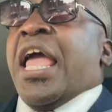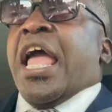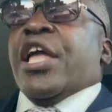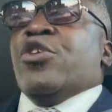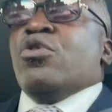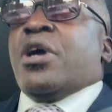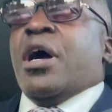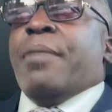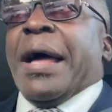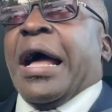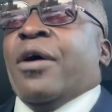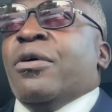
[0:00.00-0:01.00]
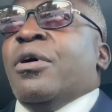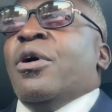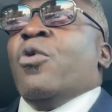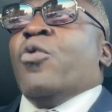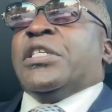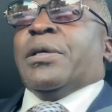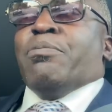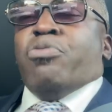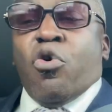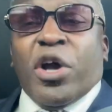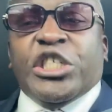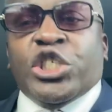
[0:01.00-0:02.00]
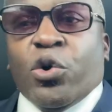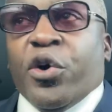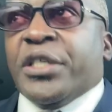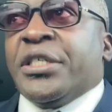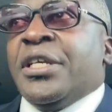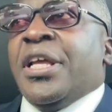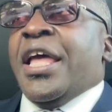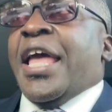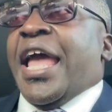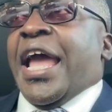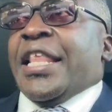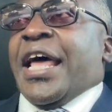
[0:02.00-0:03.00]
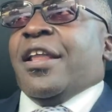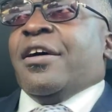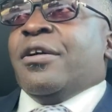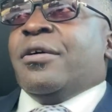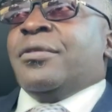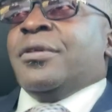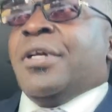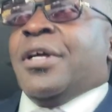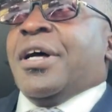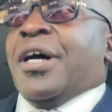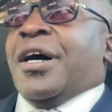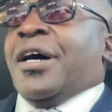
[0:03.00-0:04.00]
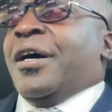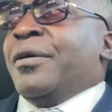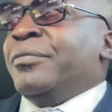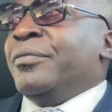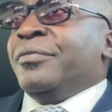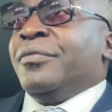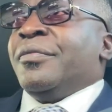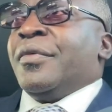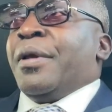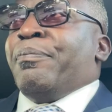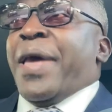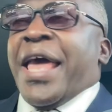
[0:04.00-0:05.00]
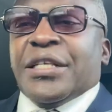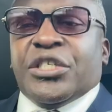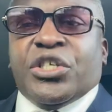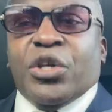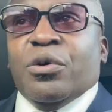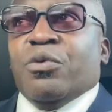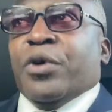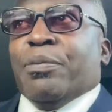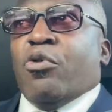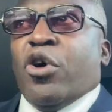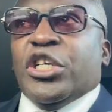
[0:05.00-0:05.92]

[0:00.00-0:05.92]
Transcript: and you come out with some boy shorts and that little pantsuit with boy